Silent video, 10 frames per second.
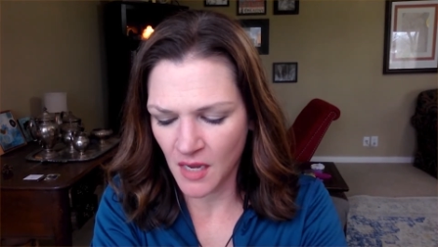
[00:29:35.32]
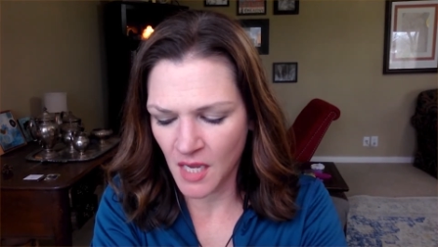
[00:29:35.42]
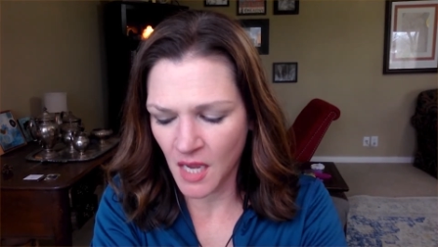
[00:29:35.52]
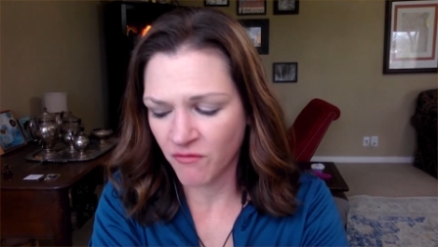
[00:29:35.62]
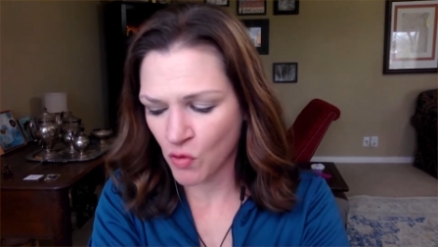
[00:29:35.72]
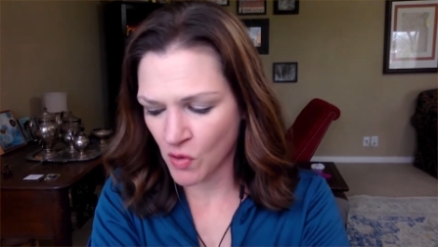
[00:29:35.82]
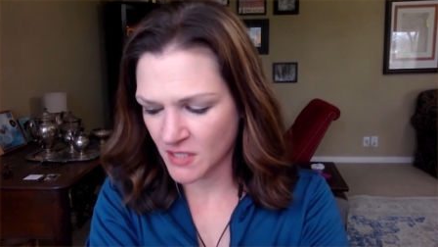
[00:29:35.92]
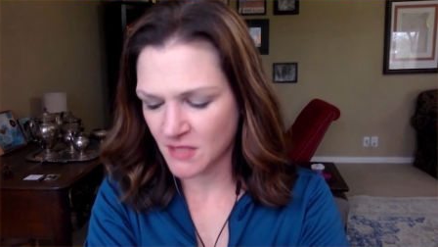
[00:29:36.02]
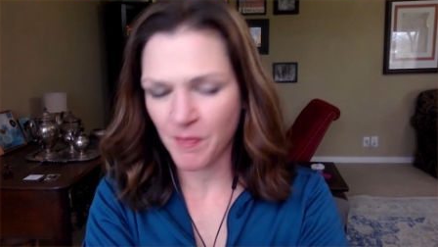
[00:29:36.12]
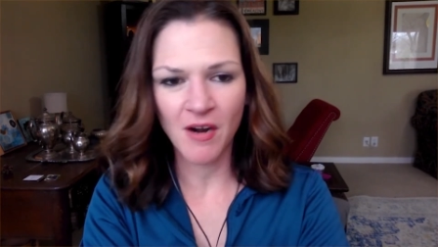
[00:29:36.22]
of
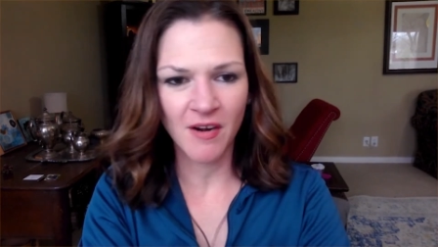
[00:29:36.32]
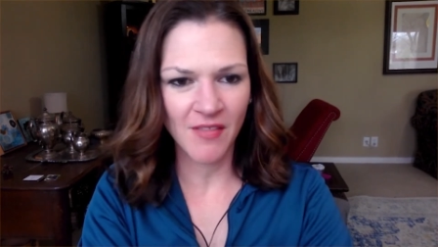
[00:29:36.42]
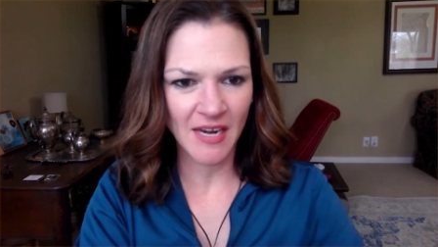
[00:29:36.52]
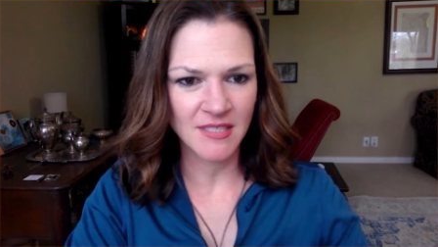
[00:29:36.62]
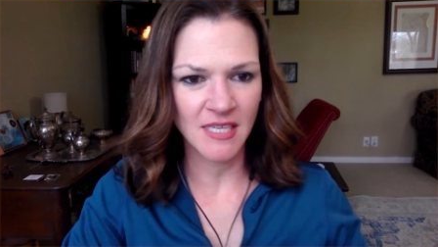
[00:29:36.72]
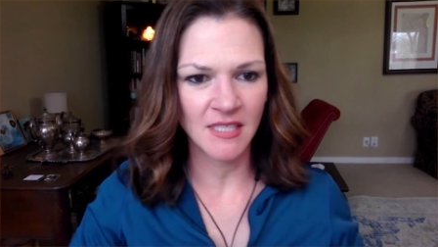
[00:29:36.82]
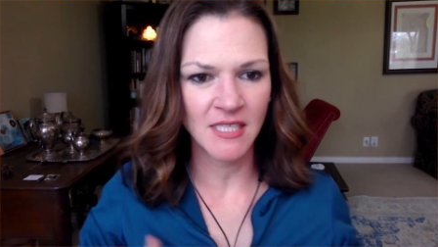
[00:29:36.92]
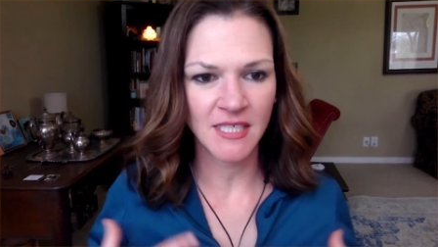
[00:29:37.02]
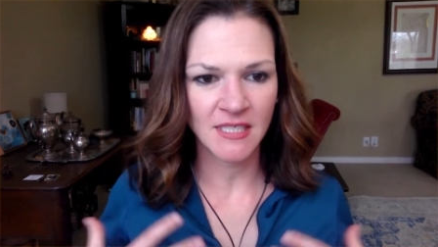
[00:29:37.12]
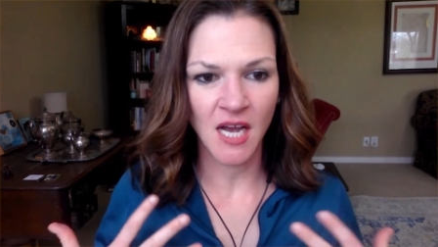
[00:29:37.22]
course, part of that is like
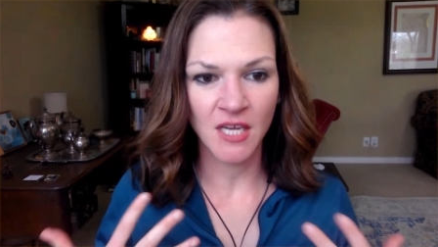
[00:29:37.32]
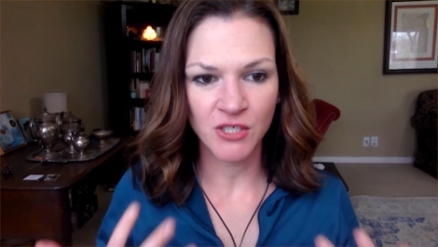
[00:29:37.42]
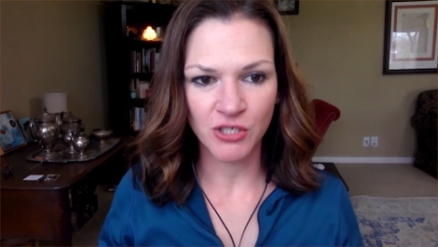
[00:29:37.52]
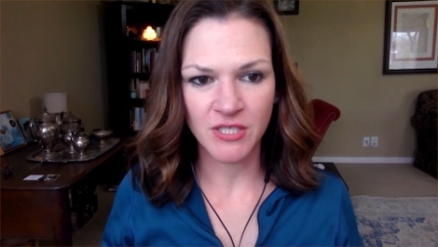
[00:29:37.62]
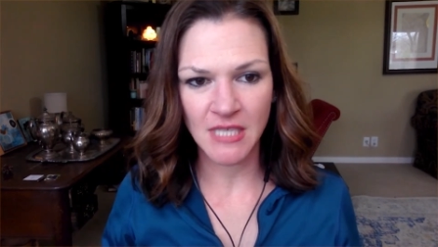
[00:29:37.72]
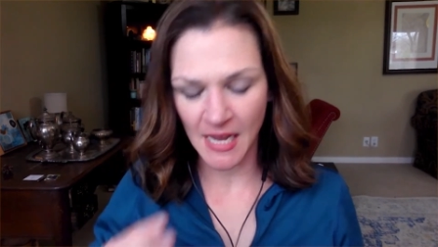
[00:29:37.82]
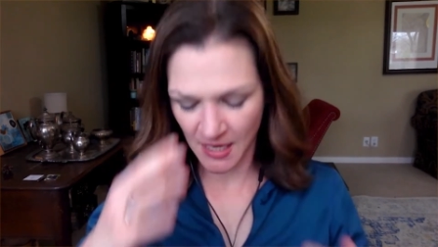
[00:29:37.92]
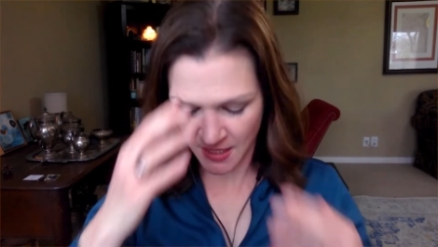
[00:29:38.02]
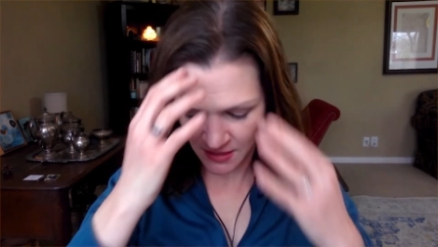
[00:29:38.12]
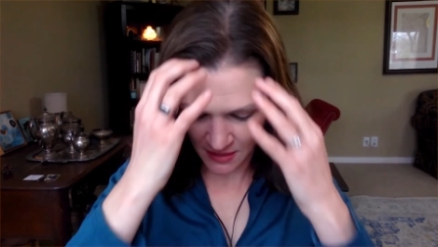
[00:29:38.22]
needing to
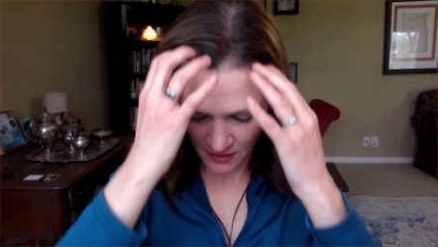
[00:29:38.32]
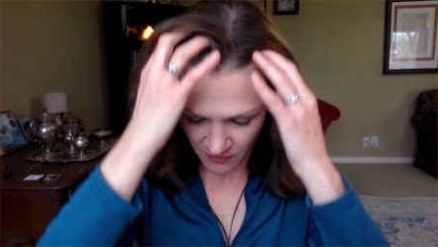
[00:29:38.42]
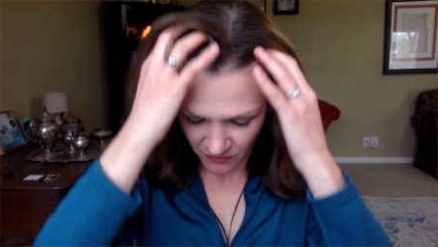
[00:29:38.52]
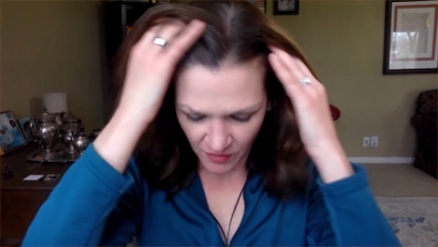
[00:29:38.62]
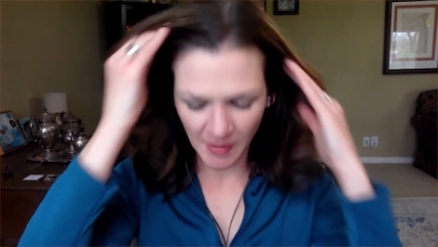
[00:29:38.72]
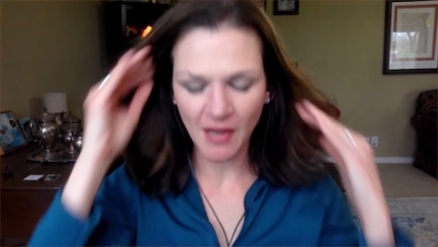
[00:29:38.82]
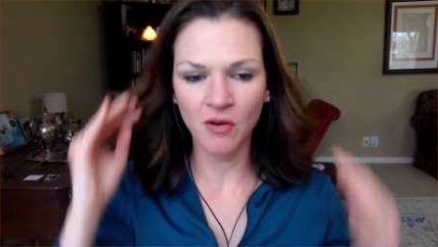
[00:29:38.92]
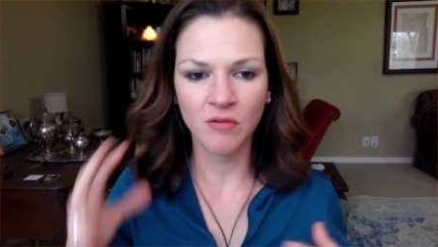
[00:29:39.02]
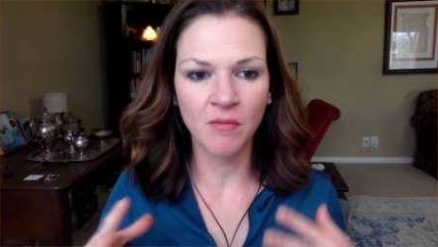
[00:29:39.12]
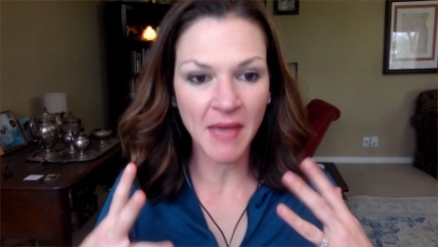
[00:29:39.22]
understand for my
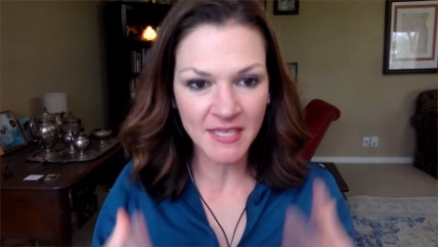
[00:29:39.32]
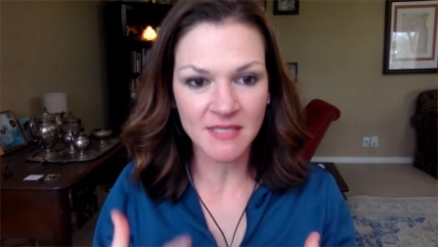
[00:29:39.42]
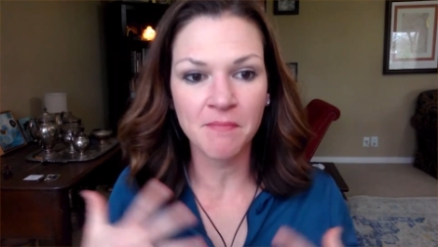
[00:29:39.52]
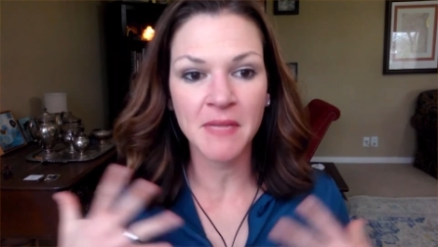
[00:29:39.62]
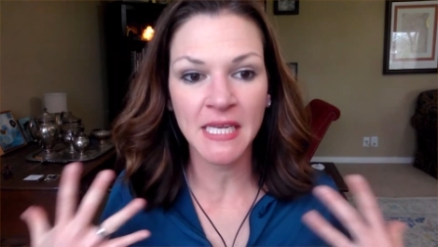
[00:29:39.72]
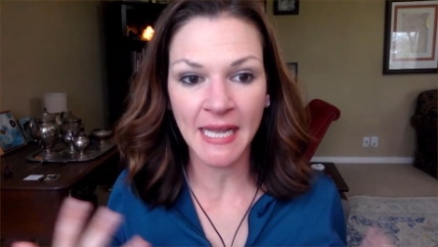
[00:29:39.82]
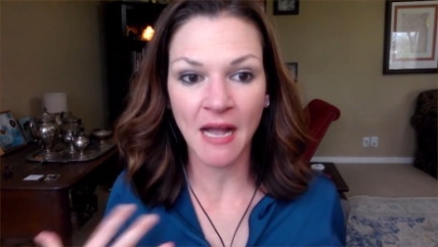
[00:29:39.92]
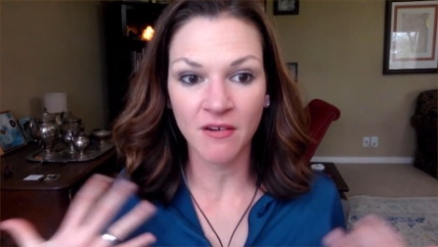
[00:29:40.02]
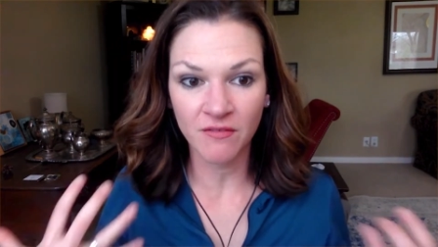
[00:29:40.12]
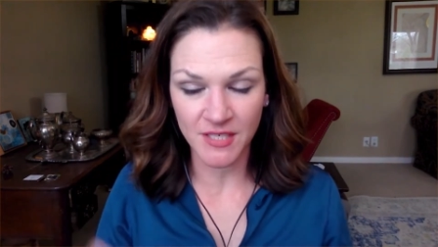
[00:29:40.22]
own, make some meaning
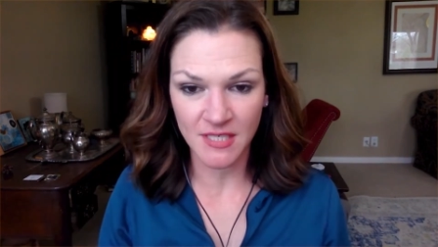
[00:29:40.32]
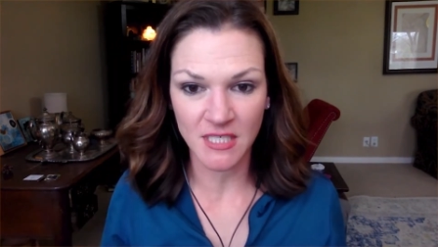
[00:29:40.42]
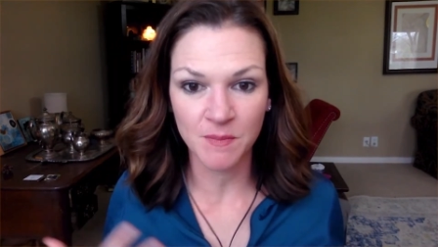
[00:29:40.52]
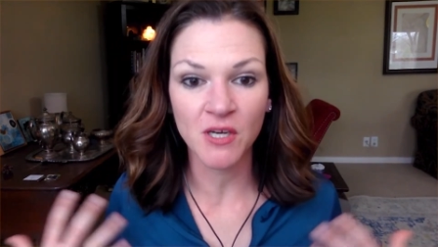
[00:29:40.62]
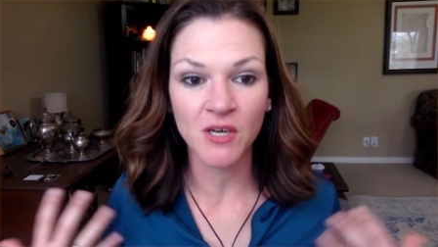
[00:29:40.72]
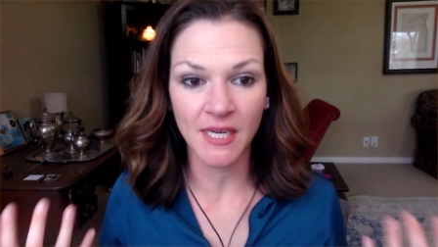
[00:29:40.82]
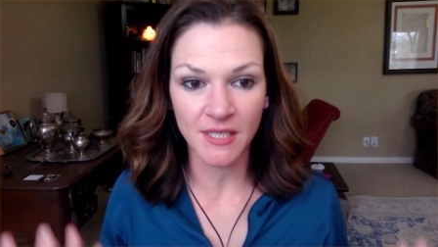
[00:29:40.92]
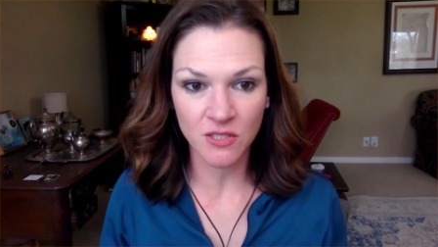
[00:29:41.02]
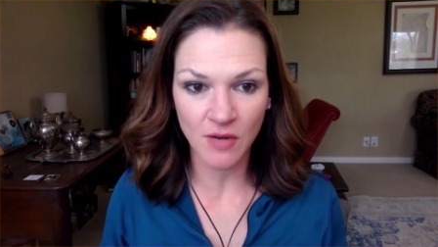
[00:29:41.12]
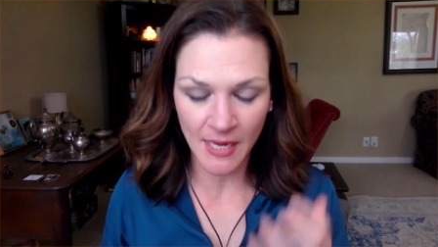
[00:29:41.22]
out of this
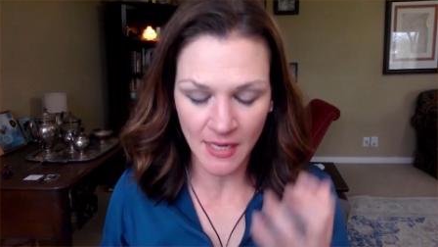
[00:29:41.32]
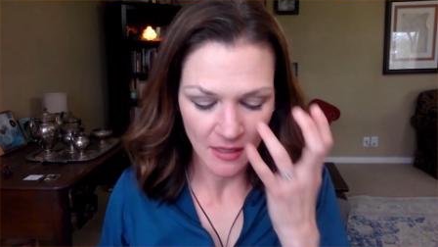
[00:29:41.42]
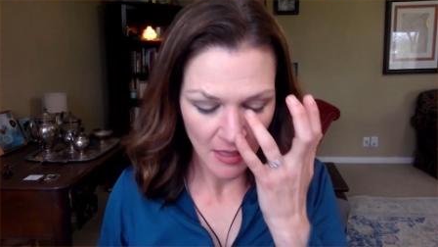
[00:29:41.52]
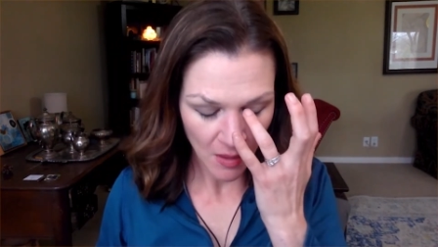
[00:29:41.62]
experience, right?